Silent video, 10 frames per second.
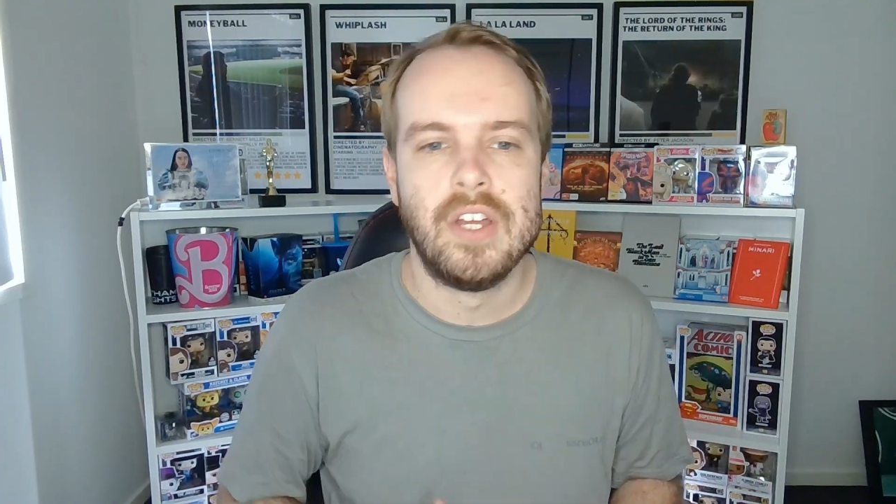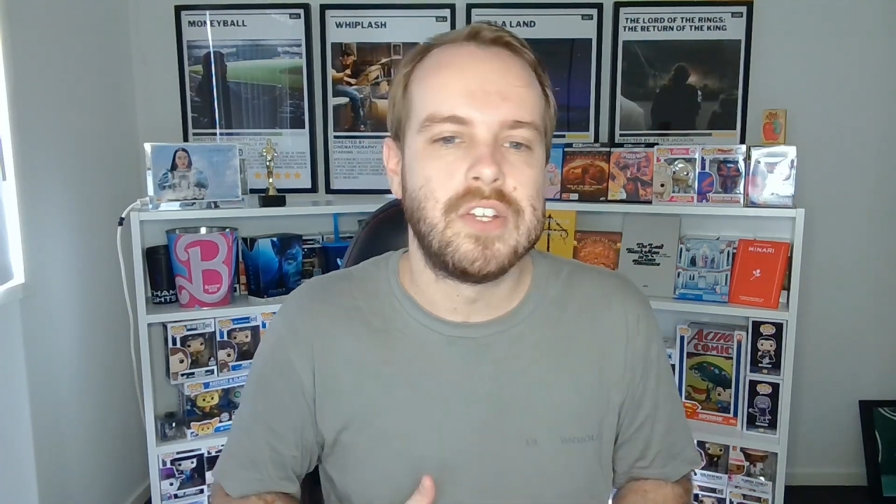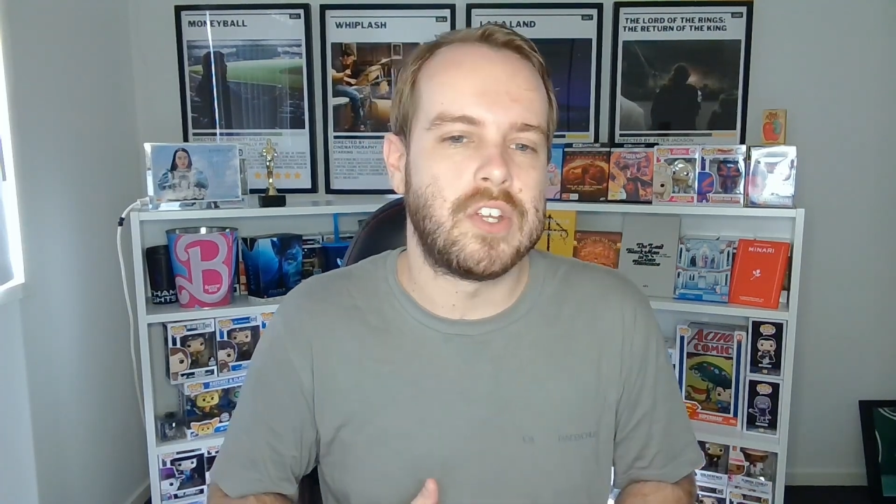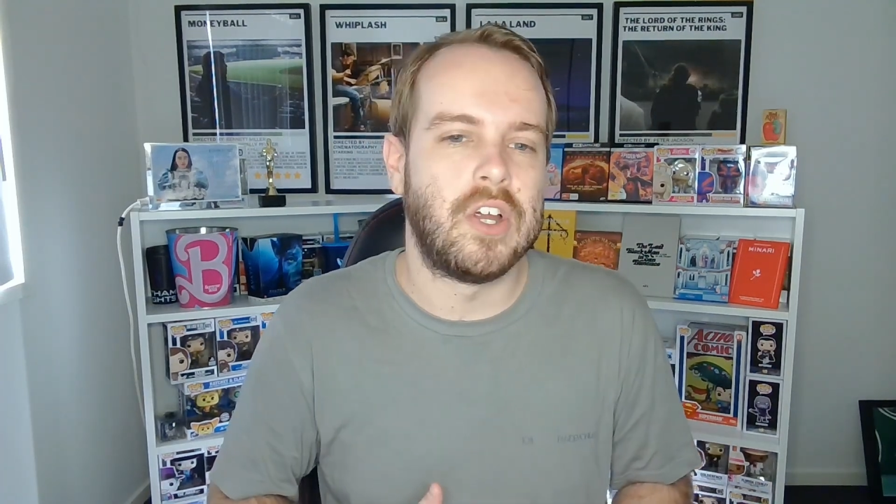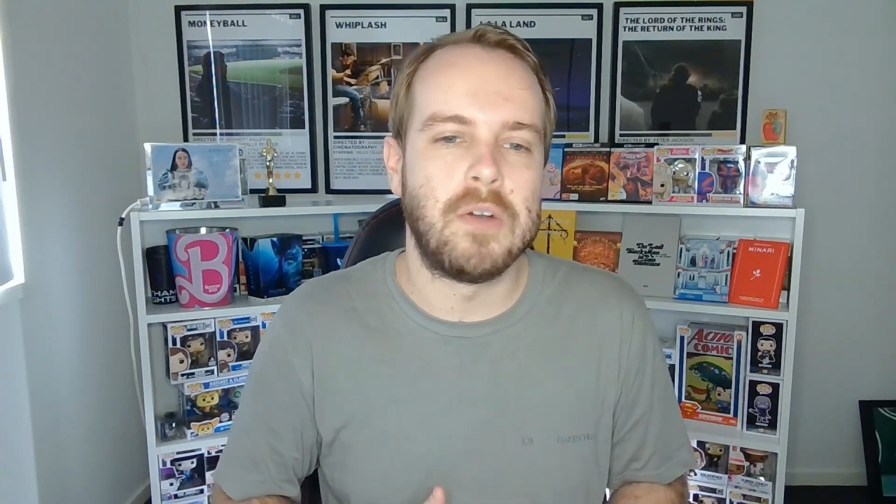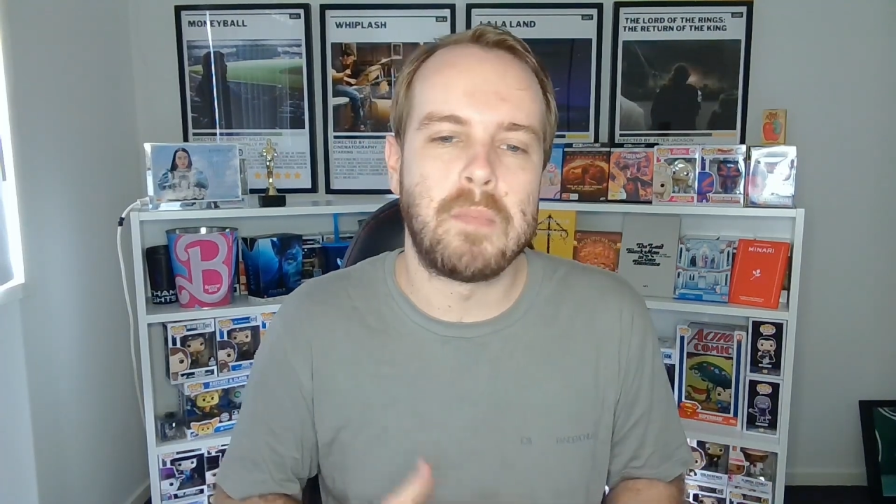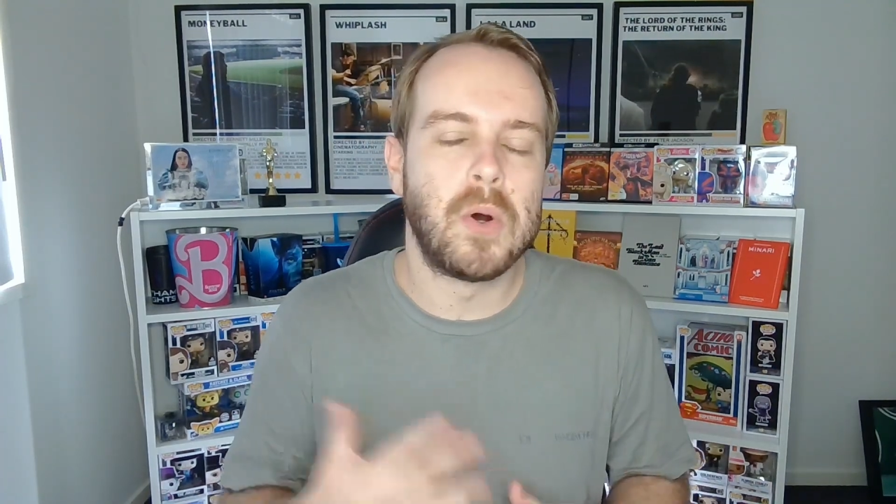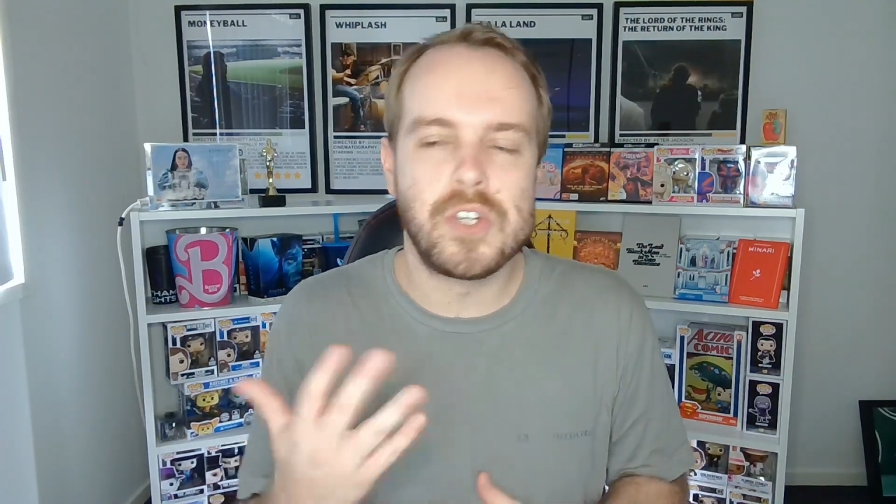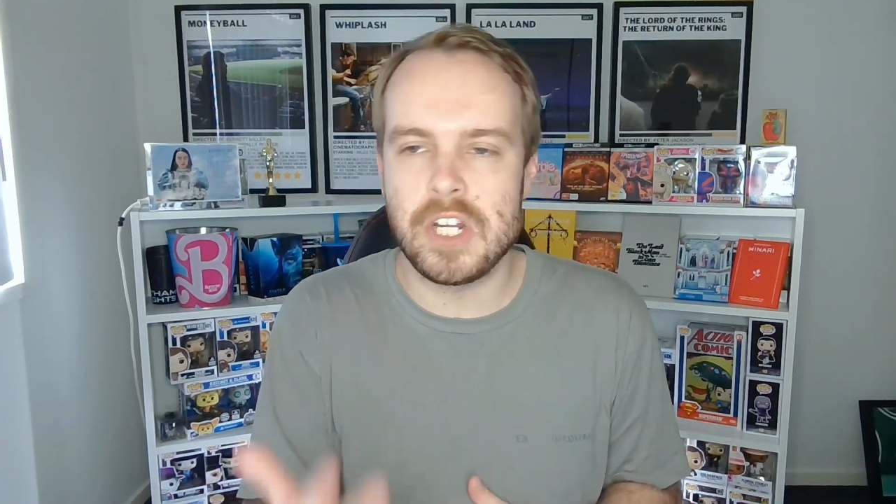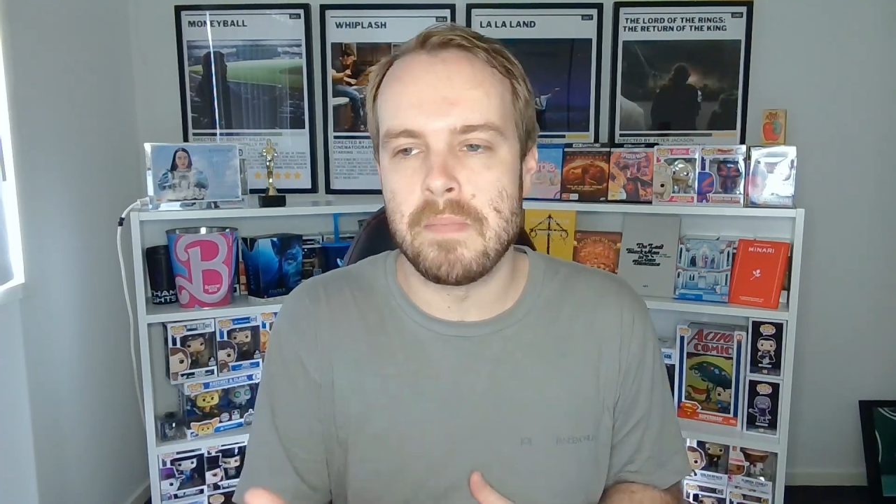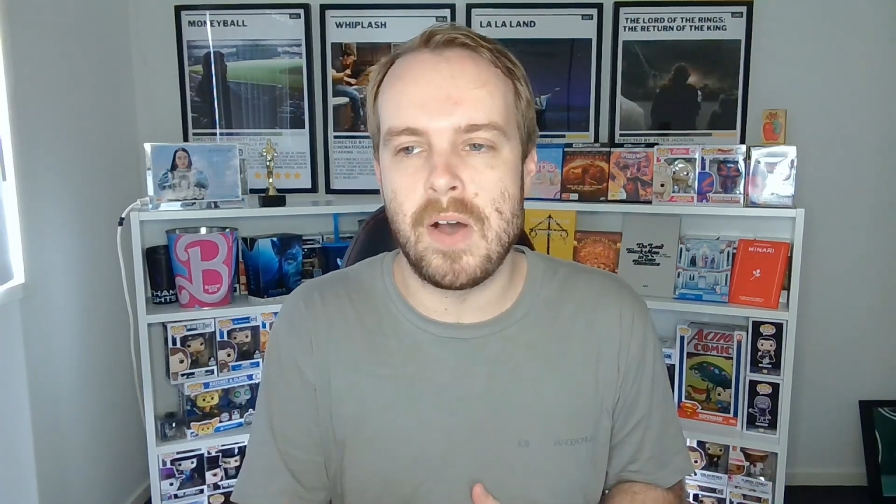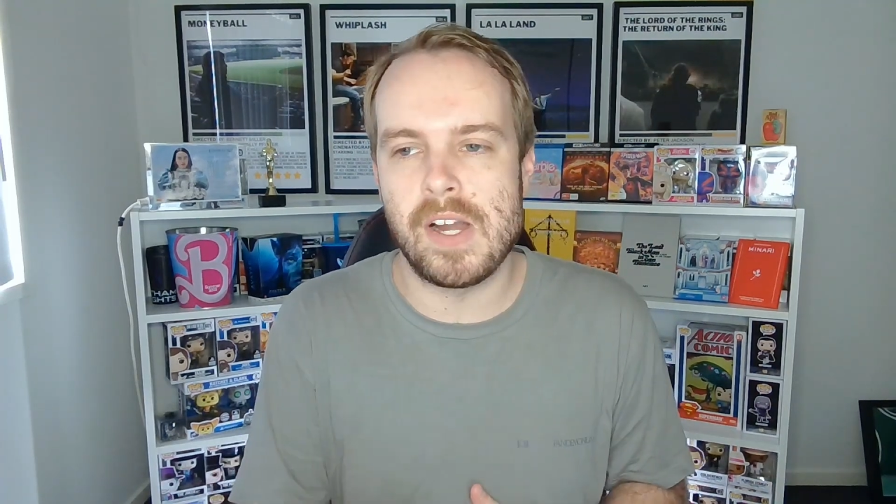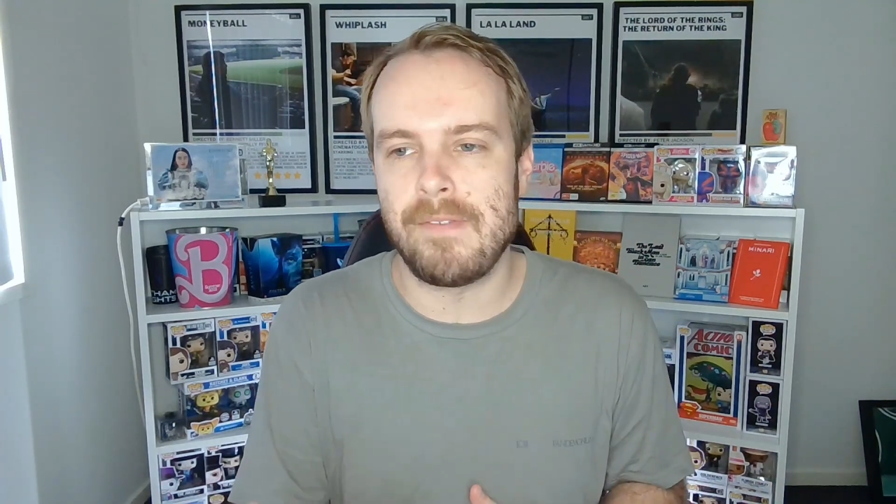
So Paul Giamatti